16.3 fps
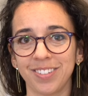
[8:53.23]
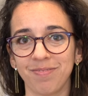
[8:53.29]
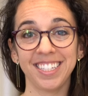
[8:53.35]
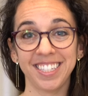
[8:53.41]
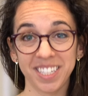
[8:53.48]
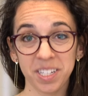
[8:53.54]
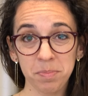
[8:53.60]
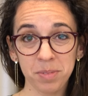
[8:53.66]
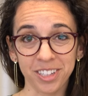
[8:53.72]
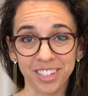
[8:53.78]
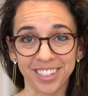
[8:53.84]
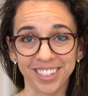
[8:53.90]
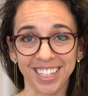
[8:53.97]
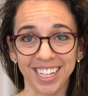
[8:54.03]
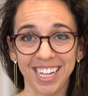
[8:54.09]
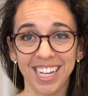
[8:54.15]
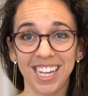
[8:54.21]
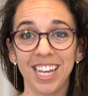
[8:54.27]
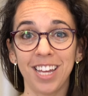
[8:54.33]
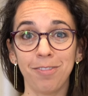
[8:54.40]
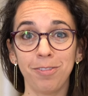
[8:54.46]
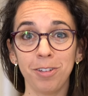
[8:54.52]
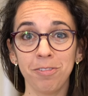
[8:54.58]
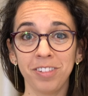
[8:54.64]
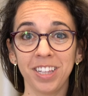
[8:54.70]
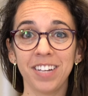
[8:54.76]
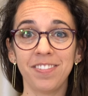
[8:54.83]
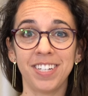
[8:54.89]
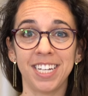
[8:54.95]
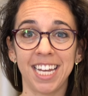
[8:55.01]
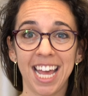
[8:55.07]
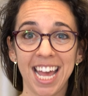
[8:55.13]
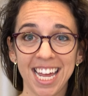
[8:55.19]
Similarly, if you've lived
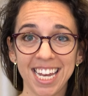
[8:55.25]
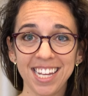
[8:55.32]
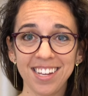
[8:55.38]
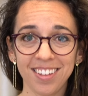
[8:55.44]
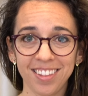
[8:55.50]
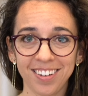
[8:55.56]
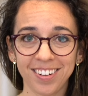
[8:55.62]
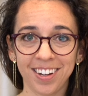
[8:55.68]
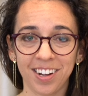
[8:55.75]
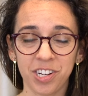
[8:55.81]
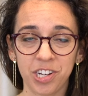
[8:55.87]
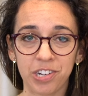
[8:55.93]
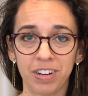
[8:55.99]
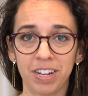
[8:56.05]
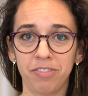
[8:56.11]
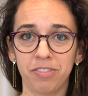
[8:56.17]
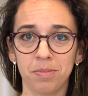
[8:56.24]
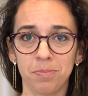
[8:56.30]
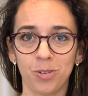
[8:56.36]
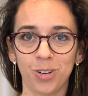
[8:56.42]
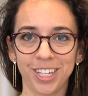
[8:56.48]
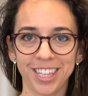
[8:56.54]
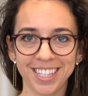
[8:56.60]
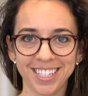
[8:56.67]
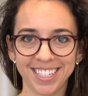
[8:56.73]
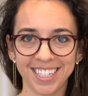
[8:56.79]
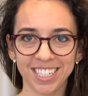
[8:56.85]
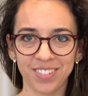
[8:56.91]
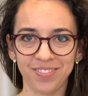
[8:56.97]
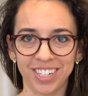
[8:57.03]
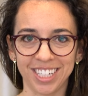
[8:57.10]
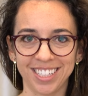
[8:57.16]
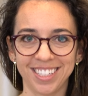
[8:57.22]
in any other country for more than
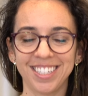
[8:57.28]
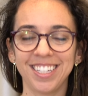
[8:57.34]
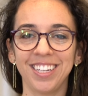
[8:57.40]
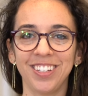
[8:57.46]
6 months,